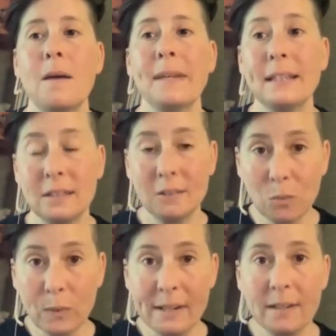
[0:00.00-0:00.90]
because it's
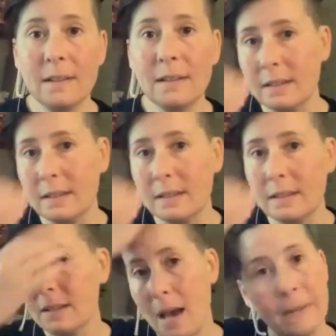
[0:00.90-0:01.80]
real and it
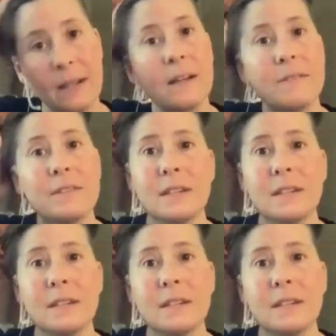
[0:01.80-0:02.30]
does happen.